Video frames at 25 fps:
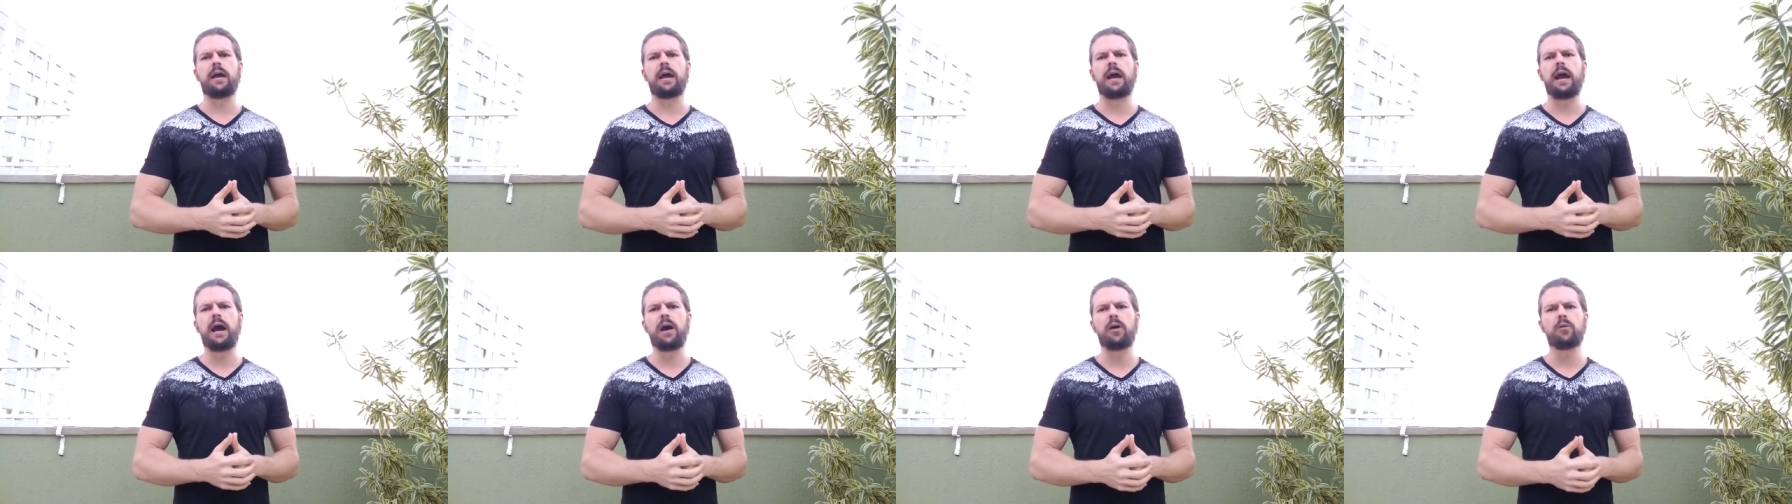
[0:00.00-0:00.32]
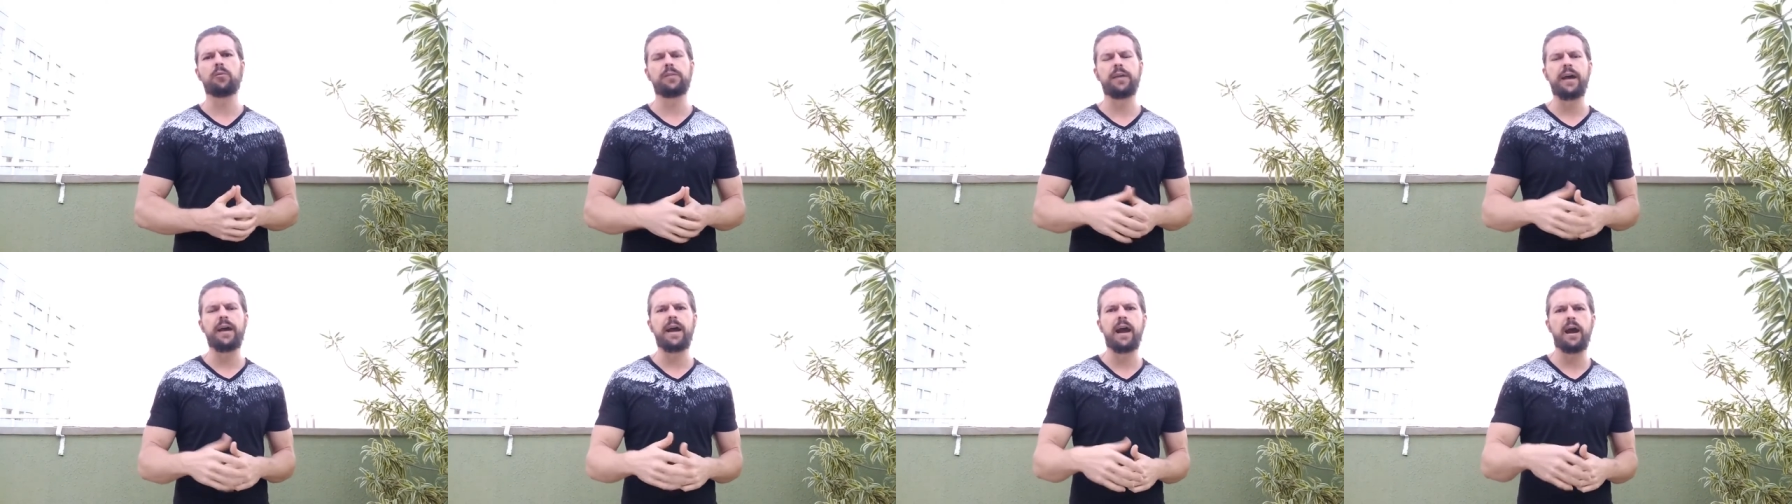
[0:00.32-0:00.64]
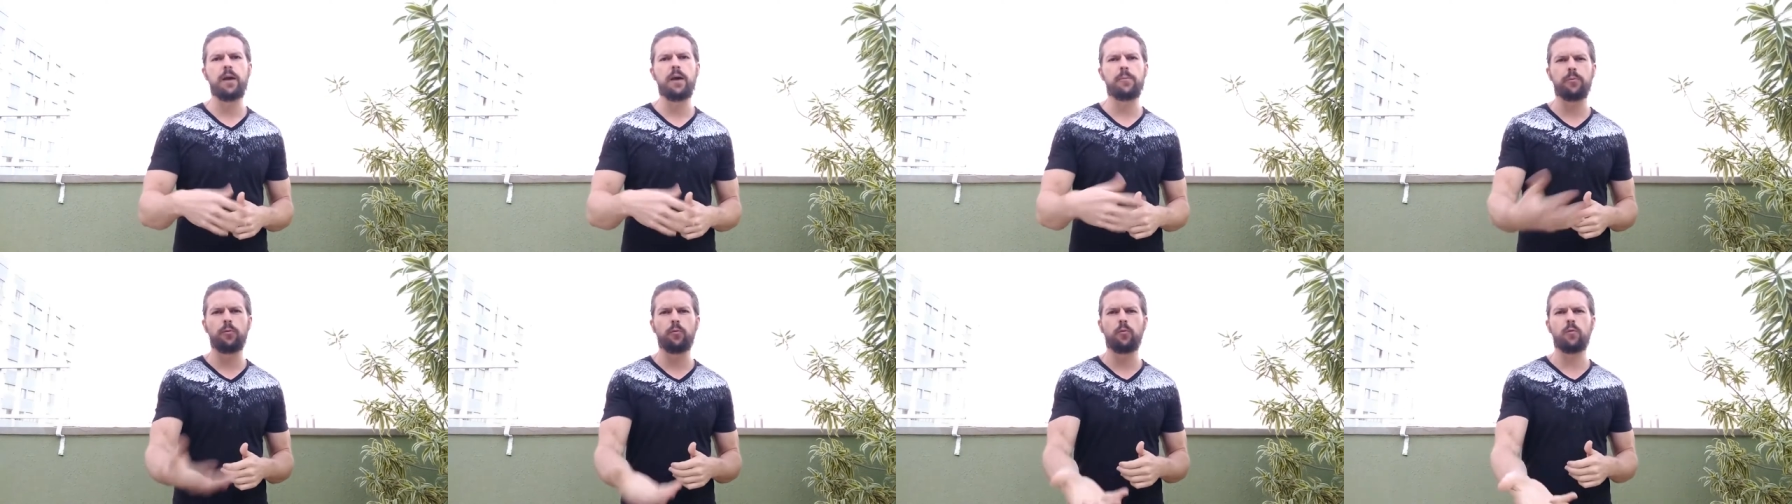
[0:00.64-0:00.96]
how the
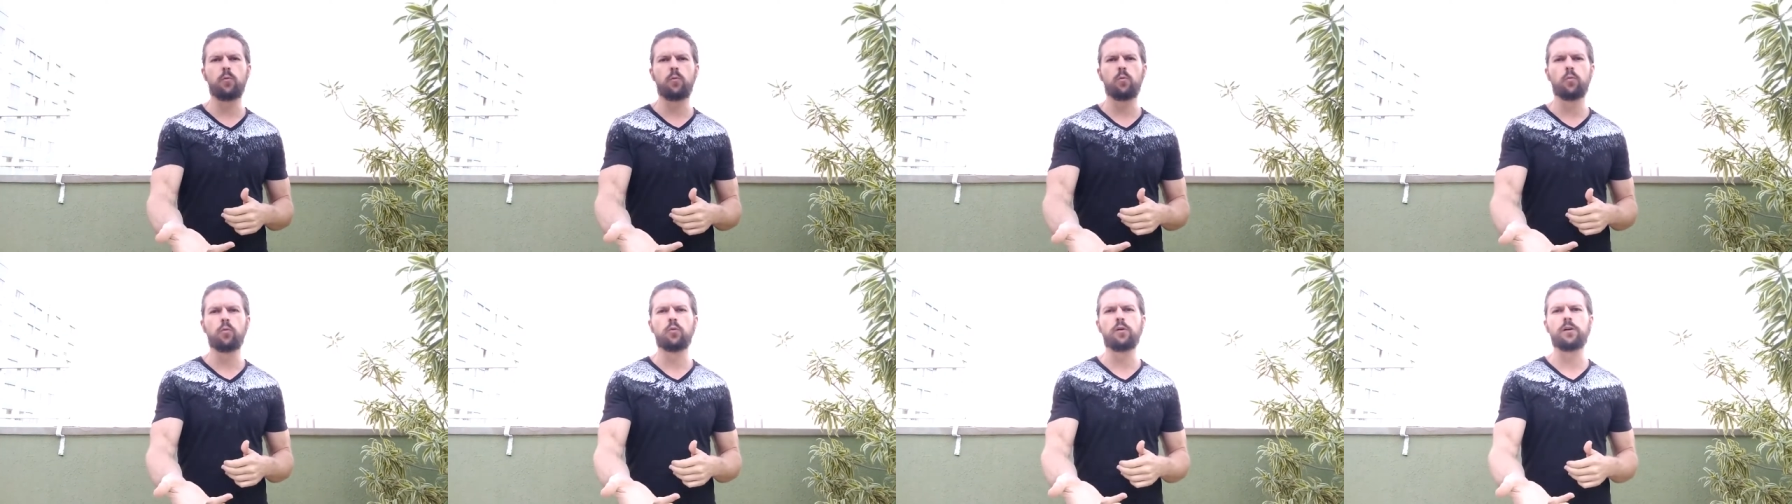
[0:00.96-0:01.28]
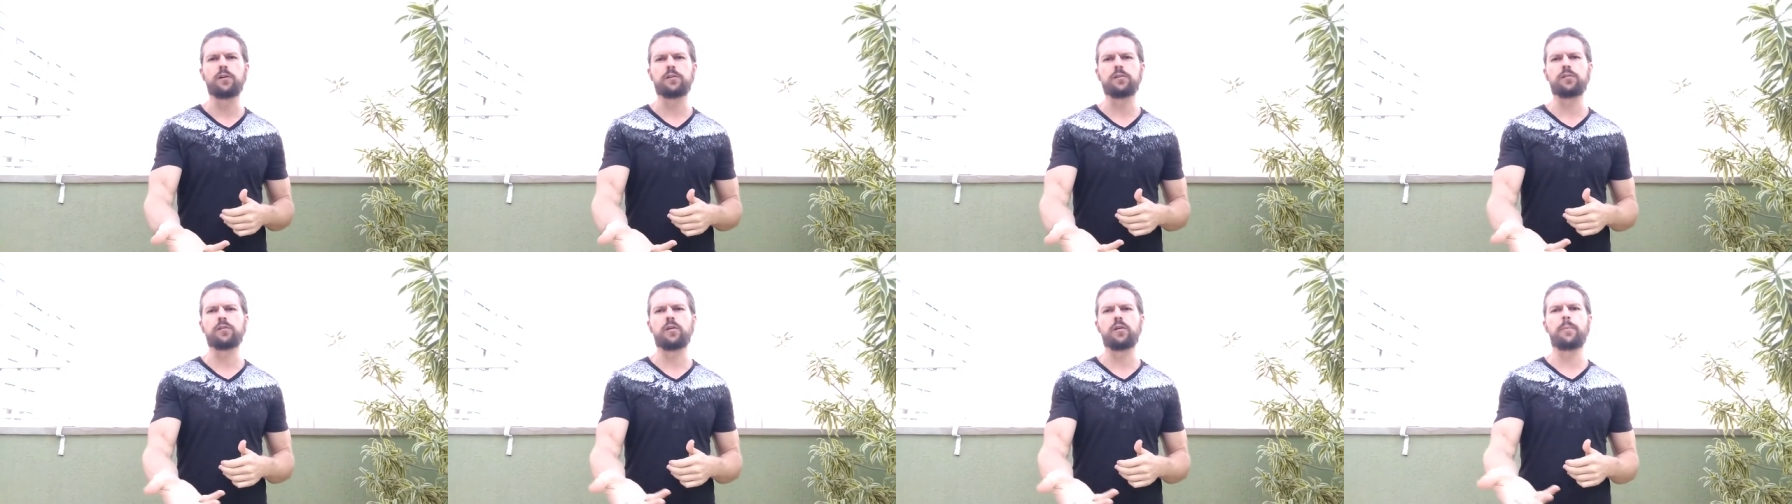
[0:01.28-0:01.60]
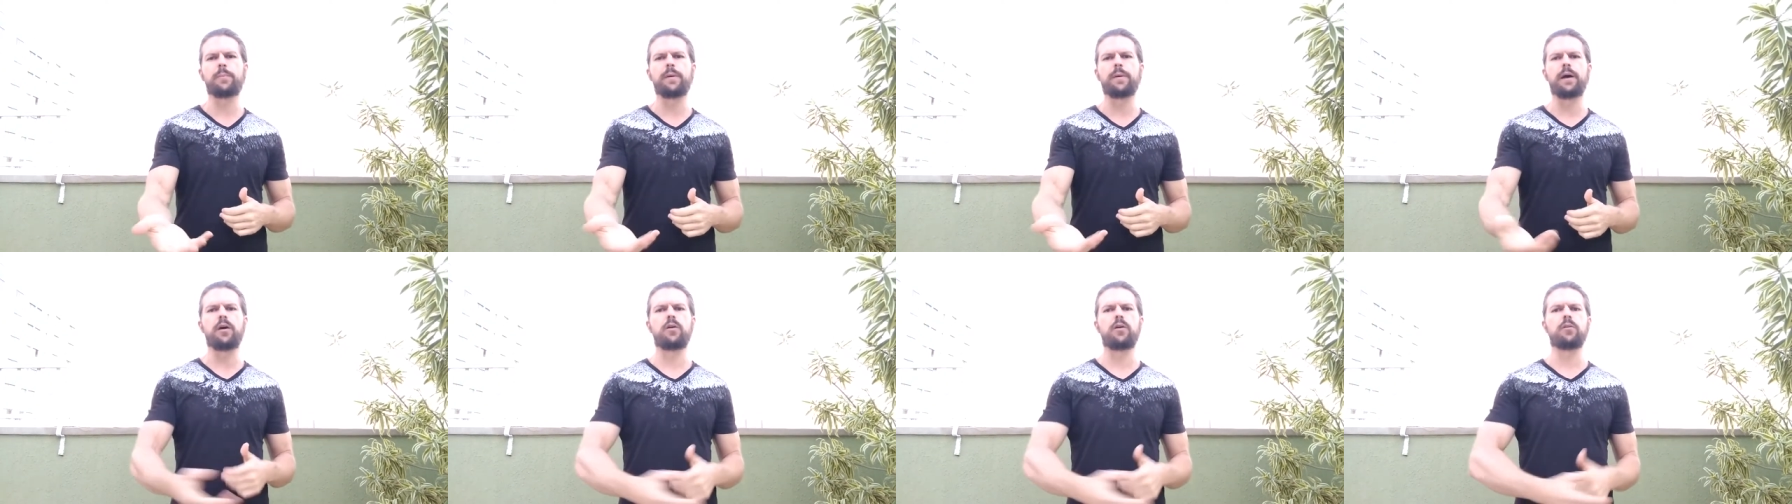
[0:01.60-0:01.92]
app works
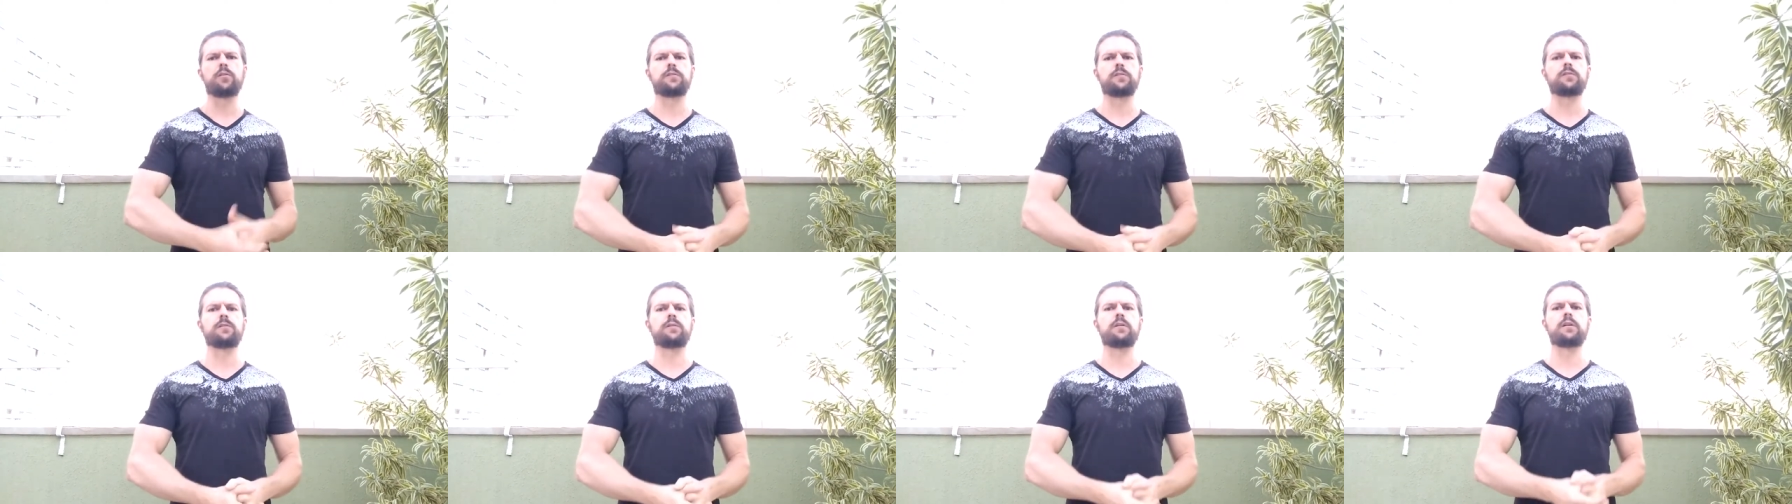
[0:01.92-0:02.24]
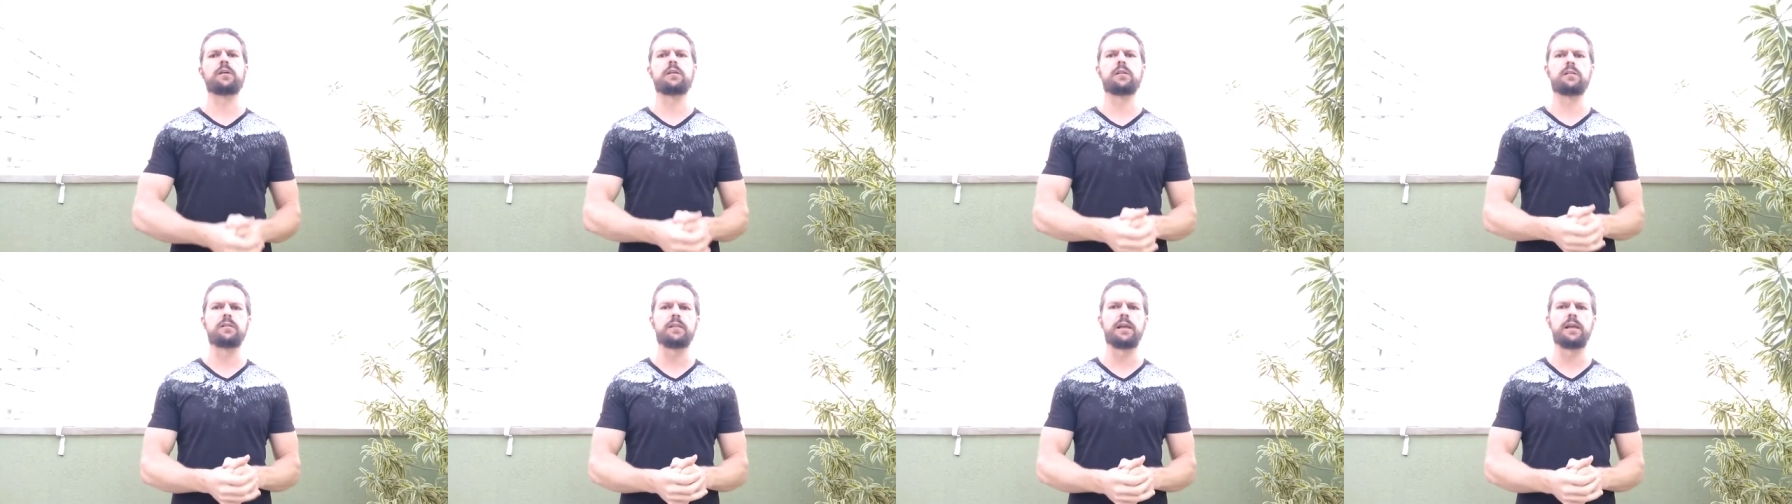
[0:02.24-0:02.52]
about uh,